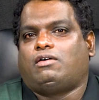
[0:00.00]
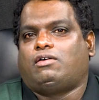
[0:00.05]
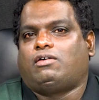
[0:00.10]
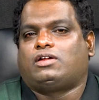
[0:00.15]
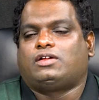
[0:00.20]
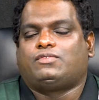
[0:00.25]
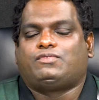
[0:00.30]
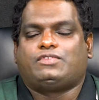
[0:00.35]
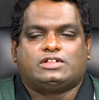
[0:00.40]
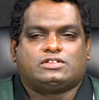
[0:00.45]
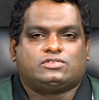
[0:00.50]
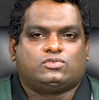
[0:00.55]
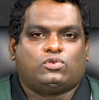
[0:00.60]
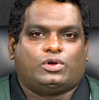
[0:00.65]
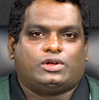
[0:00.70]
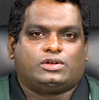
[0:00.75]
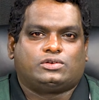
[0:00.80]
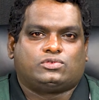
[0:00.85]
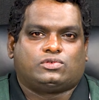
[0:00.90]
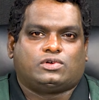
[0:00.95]
or if he's
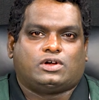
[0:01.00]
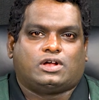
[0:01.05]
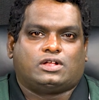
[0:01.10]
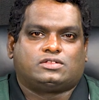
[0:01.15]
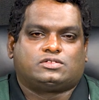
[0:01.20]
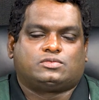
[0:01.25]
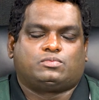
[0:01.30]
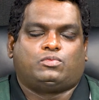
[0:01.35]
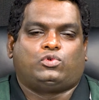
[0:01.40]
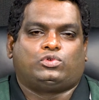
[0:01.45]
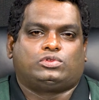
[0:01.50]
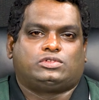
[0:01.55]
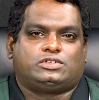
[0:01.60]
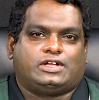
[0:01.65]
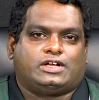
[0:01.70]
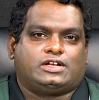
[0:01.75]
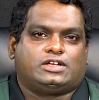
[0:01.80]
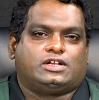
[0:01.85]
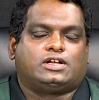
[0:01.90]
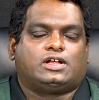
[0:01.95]
going to ask both
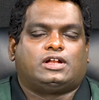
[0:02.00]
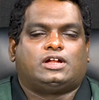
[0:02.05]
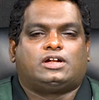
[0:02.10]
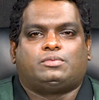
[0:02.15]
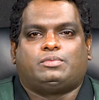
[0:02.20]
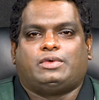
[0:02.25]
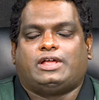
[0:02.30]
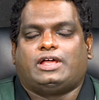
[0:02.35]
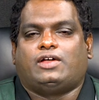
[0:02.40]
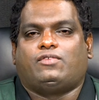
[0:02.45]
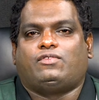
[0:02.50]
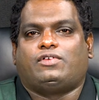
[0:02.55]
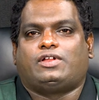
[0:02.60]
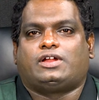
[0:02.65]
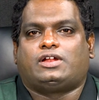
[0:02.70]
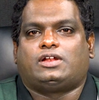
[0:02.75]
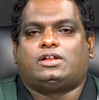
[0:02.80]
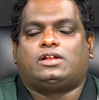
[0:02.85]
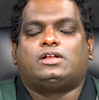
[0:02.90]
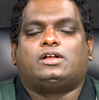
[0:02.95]
technical and
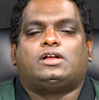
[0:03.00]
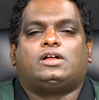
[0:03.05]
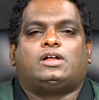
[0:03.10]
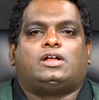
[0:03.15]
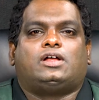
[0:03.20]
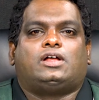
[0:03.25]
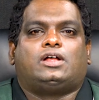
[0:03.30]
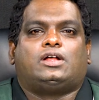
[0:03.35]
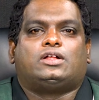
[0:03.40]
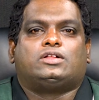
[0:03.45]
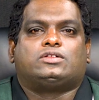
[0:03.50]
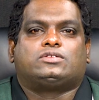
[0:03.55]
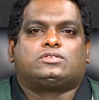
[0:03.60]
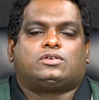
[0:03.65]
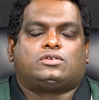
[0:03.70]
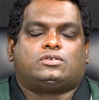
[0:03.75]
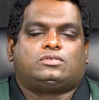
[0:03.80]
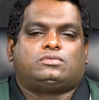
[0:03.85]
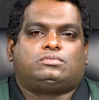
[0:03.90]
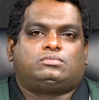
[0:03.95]
behavioral.
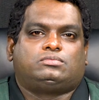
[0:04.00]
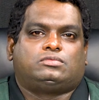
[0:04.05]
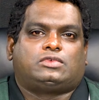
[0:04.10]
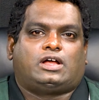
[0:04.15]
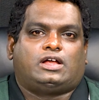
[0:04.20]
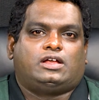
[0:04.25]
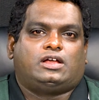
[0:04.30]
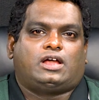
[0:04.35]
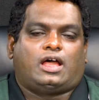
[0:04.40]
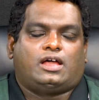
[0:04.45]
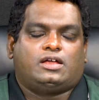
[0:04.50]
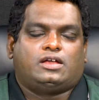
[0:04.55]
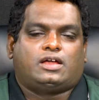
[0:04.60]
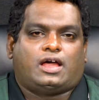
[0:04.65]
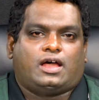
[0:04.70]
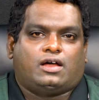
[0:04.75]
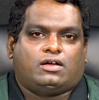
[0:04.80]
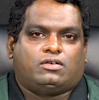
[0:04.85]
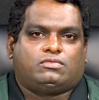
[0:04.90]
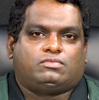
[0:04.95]
So I, I
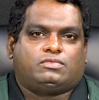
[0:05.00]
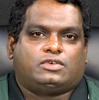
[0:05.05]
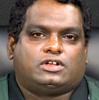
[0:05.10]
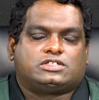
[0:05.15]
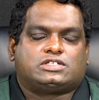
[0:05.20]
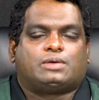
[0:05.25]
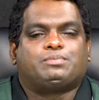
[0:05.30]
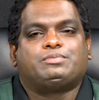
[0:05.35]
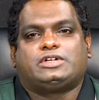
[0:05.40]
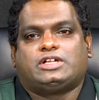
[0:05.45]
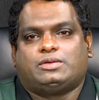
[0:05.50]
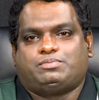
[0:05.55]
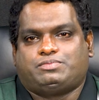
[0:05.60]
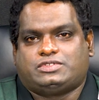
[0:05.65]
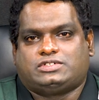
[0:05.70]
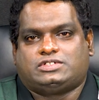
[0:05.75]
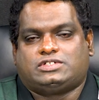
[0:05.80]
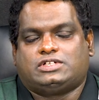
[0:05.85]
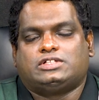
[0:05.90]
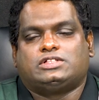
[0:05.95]
have uh, some
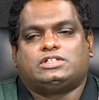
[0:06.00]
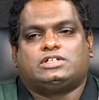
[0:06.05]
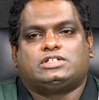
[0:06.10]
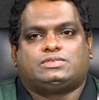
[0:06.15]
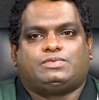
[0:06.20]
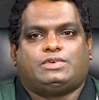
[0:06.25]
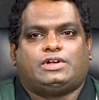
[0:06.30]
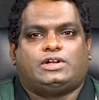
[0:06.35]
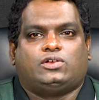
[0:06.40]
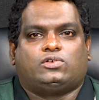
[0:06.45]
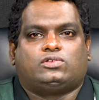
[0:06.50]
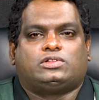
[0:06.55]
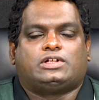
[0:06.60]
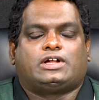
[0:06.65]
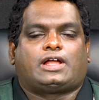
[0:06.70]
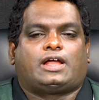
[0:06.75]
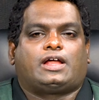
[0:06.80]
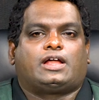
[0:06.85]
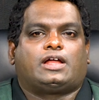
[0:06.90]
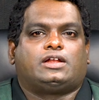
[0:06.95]
tips in this video
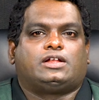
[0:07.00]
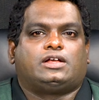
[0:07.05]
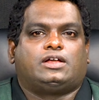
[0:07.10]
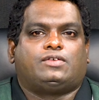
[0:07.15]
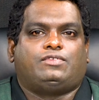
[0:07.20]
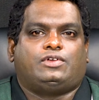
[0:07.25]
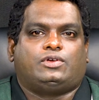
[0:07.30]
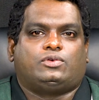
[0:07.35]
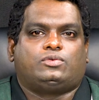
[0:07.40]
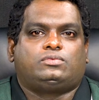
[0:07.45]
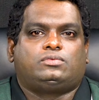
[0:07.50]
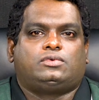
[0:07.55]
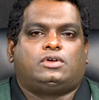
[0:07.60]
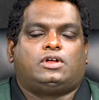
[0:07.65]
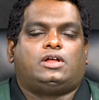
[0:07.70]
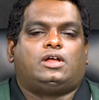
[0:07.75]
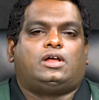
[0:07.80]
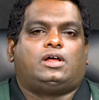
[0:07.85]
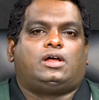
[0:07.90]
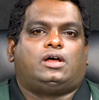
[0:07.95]
that I can give you.
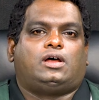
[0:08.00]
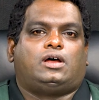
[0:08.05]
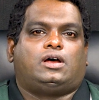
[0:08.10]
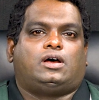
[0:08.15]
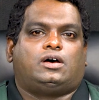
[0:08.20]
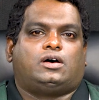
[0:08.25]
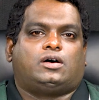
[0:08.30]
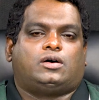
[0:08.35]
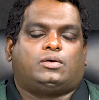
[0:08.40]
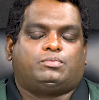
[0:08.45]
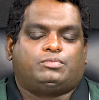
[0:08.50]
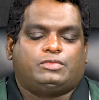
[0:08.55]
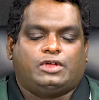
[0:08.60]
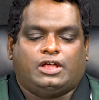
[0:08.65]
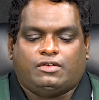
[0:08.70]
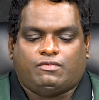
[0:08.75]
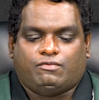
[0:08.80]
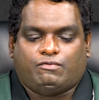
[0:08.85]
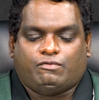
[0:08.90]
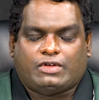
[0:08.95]
Um,
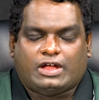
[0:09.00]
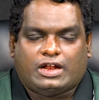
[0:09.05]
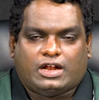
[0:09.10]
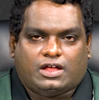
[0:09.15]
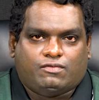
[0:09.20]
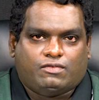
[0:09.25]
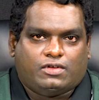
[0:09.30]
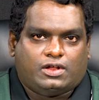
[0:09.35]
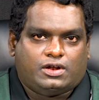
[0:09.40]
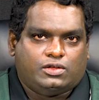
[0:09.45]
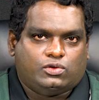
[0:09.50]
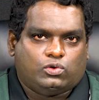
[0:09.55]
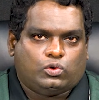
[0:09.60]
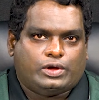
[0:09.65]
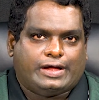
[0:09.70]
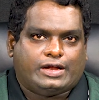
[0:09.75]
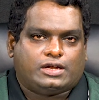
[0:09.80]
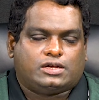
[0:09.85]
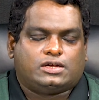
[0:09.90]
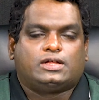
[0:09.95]
whenever you
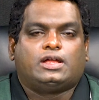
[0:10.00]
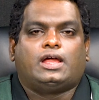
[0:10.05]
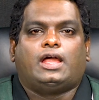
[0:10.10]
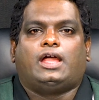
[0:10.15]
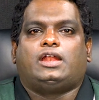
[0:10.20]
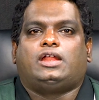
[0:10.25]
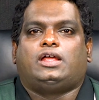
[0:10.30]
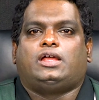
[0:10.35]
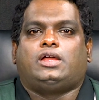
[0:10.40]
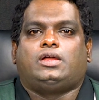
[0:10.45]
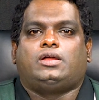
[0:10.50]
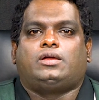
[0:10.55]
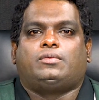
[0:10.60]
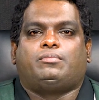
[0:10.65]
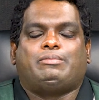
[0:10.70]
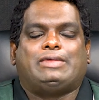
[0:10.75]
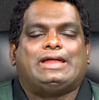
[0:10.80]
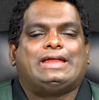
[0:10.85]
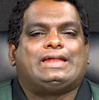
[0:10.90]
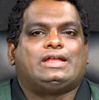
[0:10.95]
get any
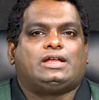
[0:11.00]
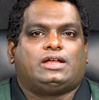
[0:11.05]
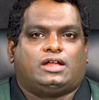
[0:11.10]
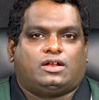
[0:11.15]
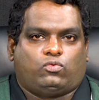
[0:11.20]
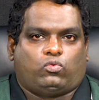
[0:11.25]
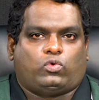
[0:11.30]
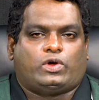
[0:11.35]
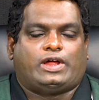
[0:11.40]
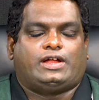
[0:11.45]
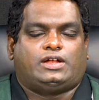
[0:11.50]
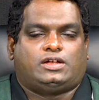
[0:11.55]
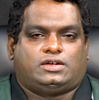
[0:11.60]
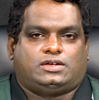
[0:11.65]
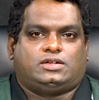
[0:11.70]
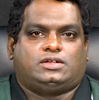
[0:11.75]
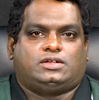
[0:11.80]
meeting invite,